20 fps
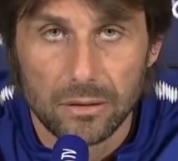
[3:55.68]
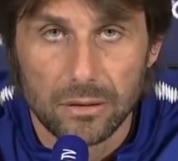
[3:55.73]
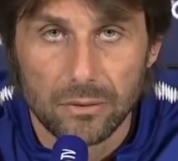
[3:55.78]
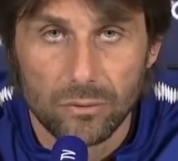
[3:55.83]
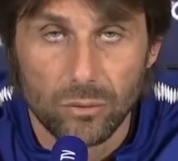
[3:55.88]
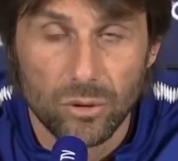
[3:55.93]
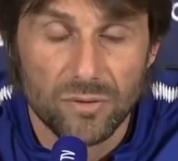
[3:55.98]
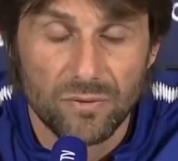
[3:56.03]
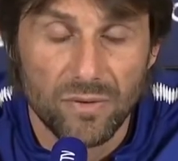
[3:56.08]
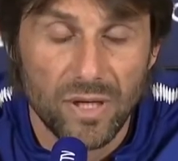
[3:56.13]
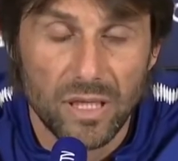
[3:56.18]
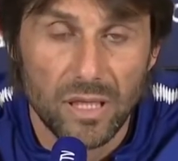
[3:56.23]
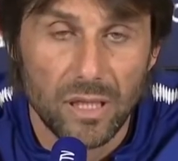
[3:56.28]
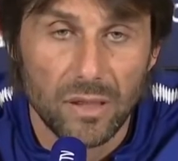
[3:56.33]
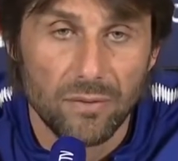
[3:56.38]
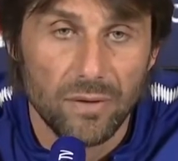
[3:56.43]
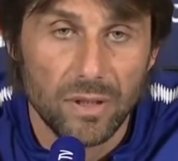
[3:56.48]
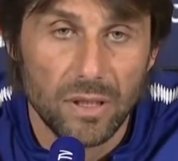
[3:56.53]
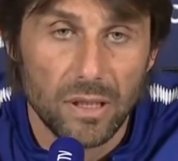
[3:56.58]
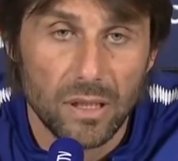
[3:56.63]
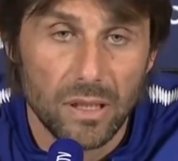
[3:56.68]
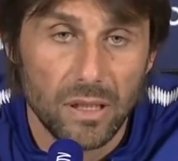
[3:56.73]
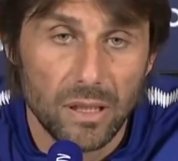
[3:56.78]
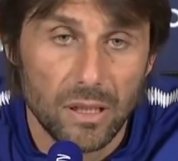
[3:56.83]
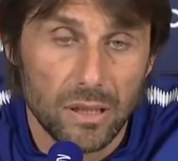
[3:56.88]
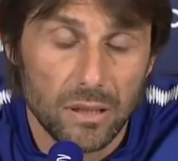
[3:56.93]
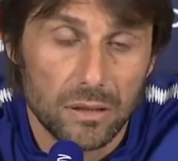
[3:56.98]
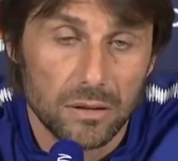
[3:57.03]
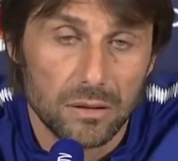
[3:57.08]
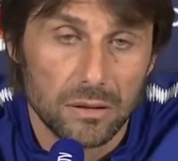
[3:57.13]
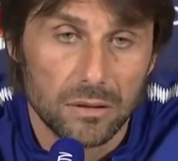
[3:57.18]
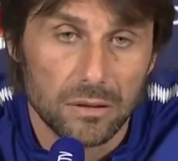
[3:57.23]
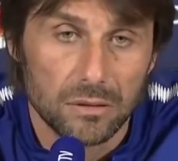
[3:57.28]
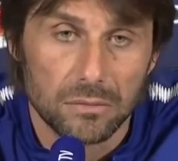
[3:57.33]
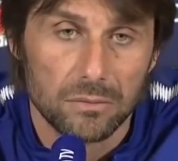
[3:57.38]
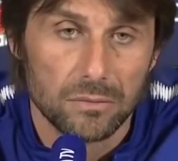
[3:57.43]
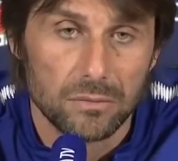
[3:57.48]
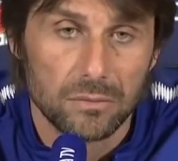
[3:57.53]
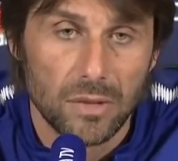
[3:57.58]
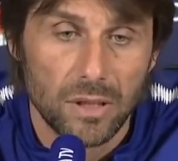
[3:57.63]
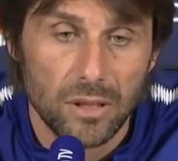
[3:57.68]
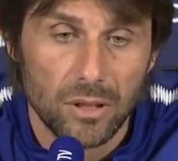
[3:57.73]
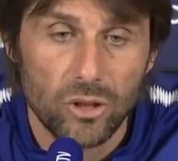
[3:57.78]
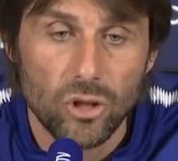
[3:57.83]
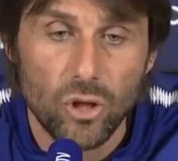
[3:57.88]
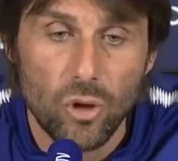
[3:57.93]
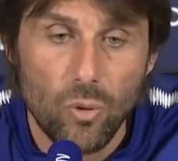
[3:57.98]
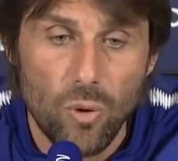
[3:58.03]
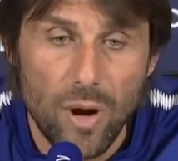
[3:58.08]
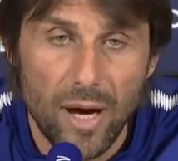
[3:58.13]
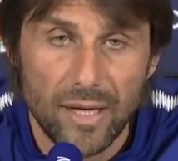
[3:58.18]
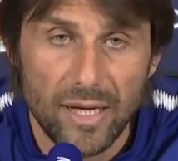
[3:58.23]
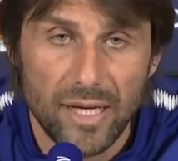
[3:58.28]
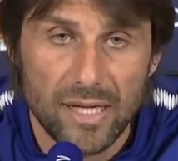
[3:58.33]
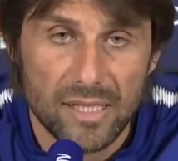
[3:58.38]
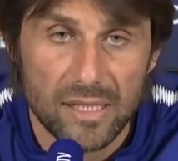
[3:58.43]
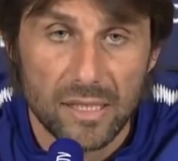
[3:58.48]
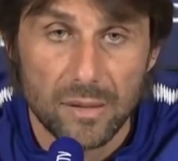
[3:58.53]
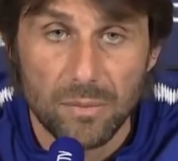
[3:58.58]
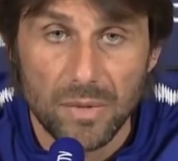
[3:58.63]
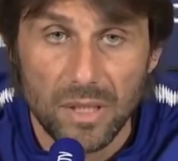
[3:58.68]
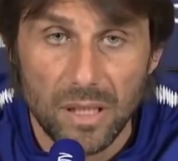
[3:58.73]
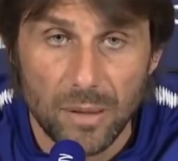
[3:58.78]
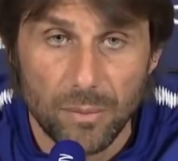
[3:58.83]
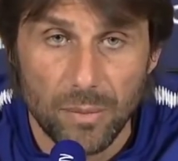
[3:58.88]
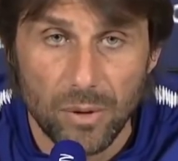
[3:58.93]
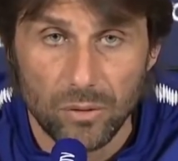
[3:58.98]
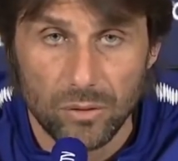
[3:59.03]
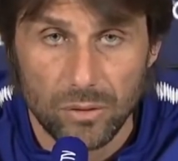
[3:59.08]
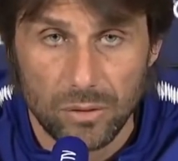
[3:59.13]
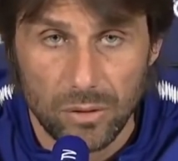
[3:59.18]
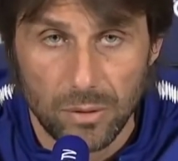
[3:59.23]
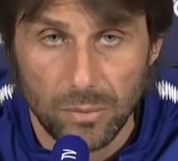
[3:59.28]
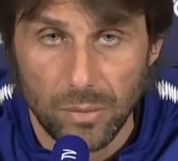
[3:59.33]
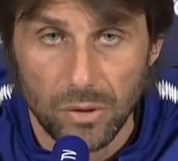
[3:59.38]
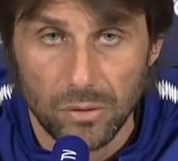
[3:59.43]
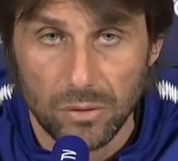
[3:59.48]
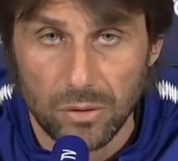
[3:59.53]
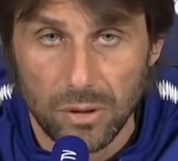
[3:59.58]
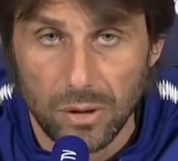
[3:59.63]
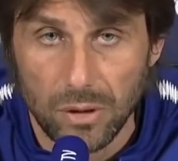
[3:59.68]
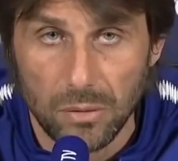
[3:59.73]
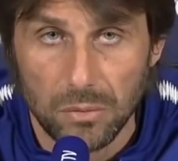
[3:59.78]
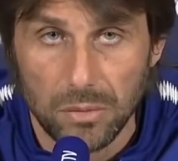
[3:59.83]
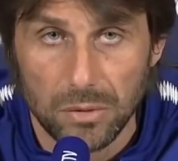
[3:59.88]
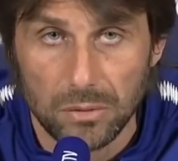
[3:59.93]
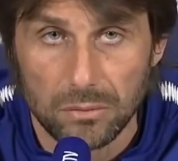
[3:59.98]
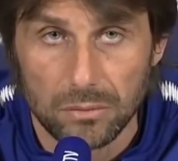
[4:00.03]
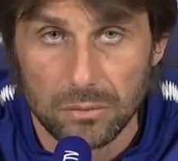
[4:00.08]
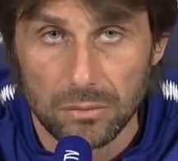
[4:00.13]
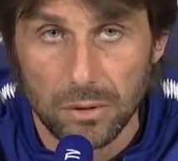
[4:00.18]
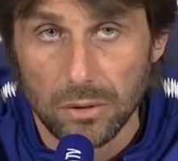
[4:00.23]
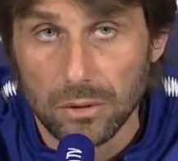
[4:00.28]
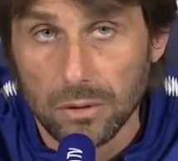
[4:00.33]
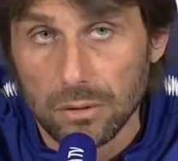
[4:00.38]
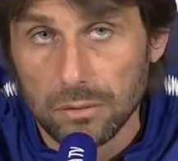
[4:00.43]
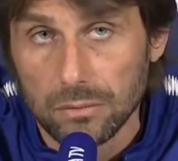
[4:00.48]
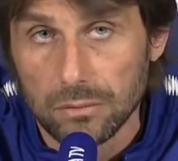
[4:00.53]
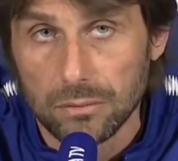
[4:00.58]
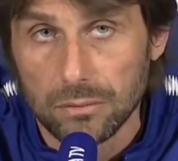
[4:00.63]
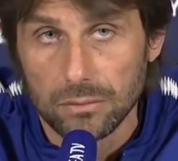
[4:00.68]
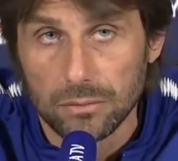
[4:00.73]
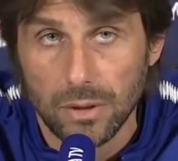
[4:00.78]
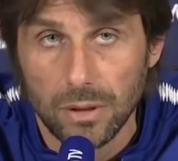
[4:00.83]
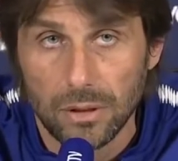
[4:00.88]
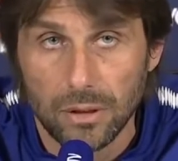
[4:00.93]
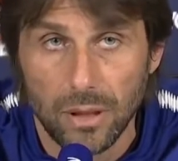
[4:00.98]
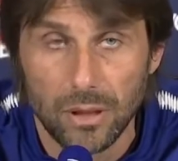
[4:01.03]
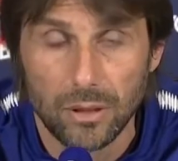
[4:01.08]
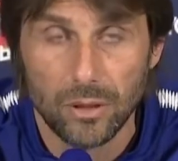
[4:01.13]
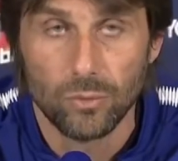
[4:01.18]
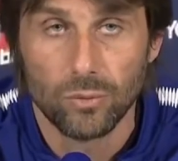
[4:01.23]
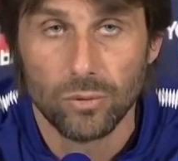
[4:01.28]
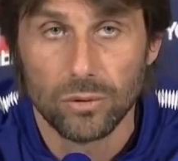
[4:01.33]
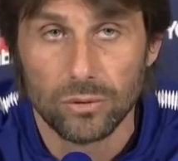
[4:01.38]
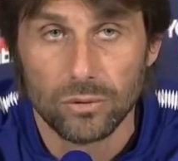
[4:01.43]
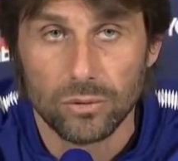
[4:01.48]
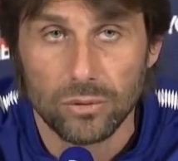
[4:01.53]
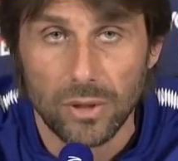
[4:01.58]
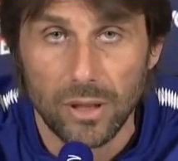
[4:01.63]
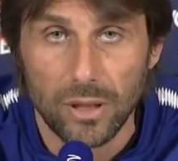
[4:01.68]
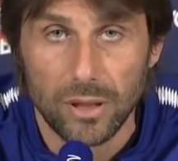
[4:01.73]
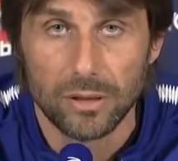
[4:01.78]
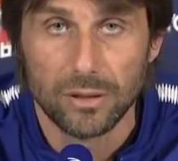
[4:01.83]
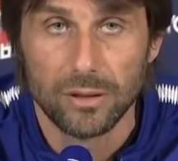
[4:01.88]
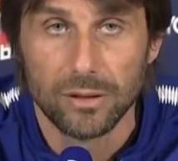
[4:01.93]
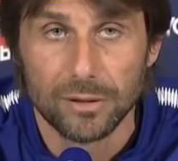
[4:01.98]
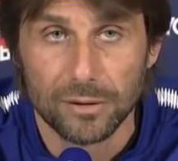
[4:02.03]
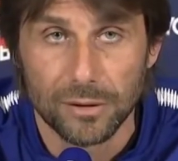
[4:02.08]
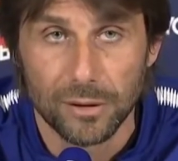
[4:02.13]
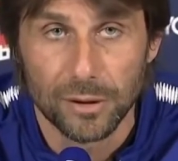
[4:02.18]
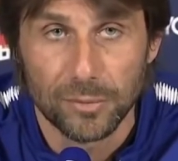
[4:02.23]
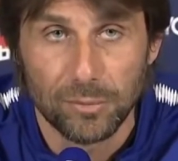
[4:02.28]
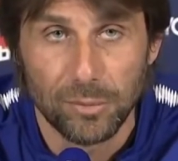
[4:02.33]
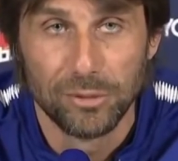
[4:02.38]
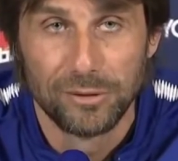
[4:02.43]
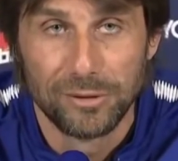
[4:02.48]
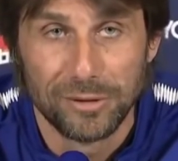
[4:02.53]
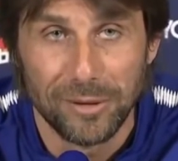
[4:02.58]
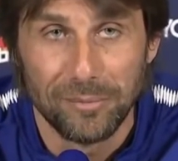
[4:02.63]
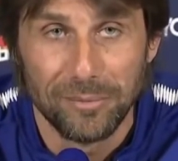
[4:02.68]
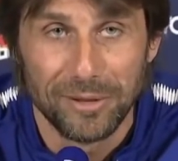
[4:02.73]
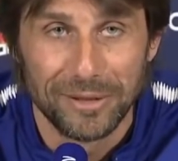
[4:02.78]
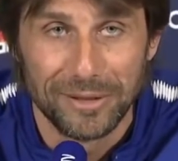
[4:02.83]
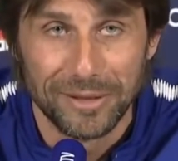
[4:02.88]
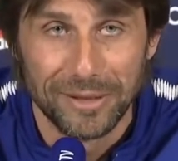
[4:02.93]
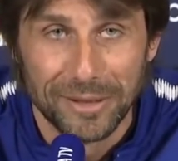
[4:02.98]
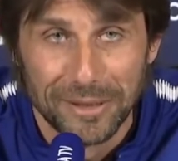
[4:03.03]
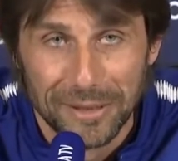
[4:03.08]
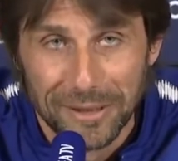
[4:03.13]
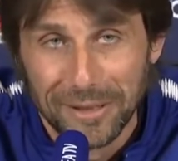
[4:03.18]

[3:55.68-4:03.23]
was very, very clear, and no one asked me about him. No, I don't want to take this responsibility.